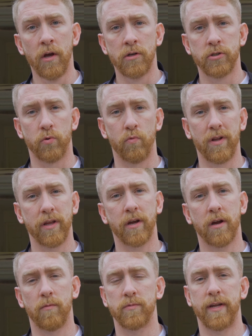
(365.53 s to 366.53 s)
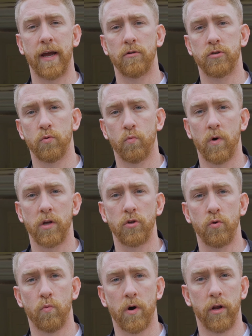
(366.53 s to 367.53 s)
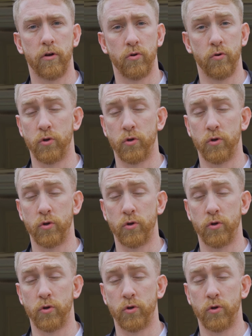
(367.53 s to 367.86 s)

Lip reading: So really it comes down to what you wanna do.